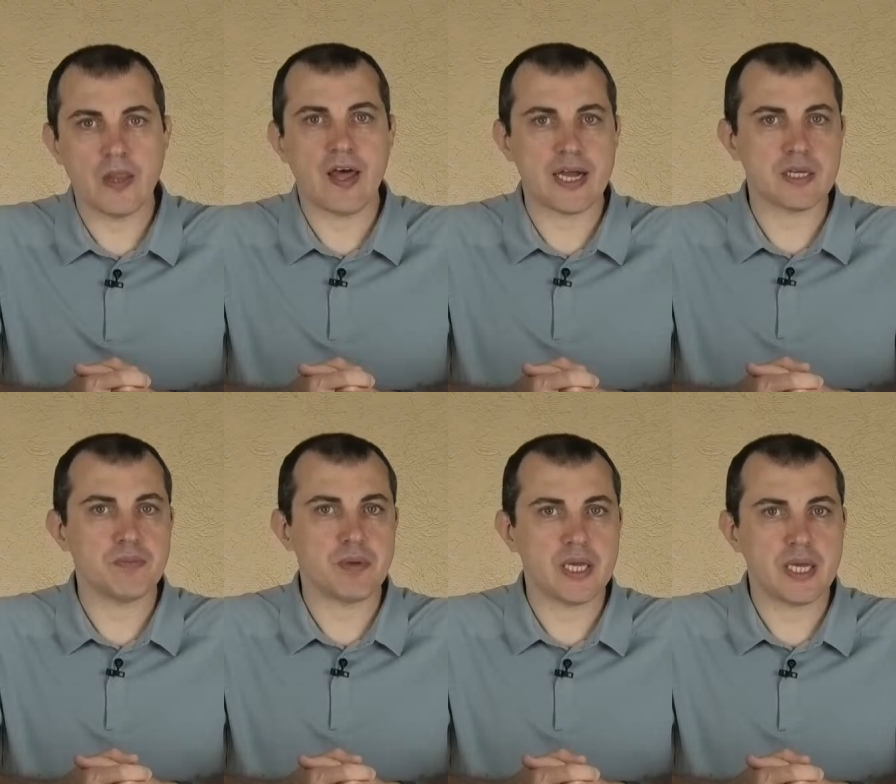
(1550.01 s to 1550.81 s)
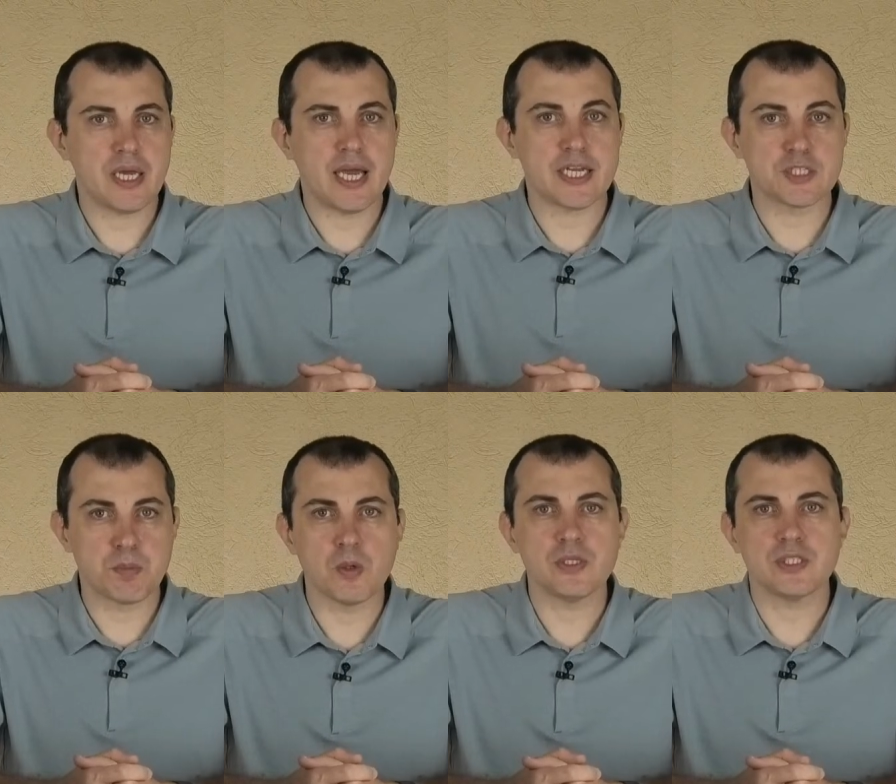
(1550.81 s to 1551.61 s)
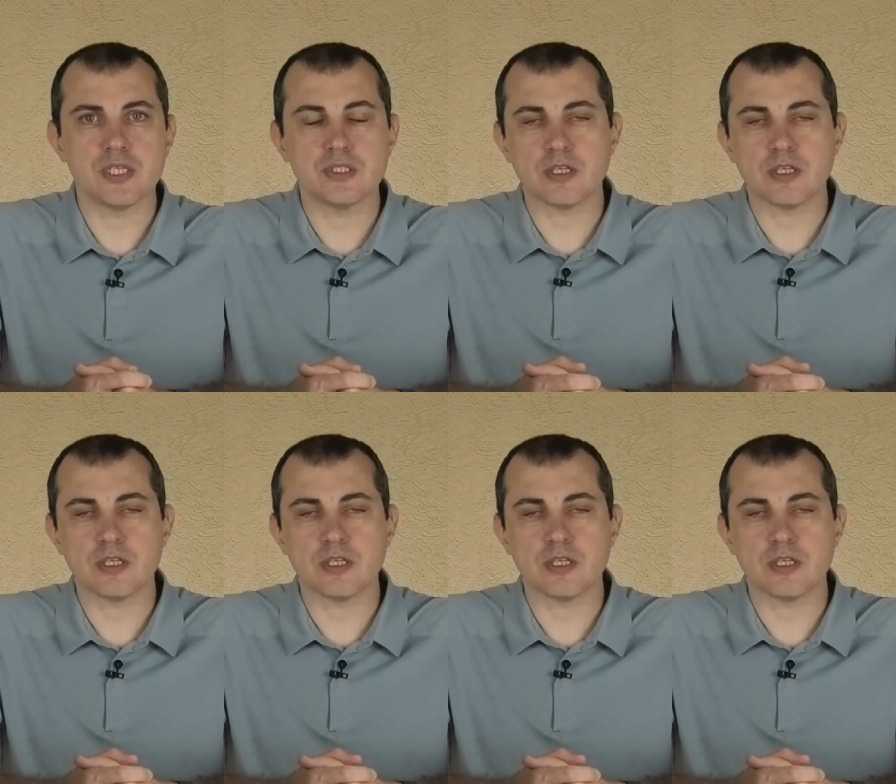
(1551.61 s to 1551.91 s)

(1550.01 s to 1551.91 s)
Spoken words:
that can be exploited,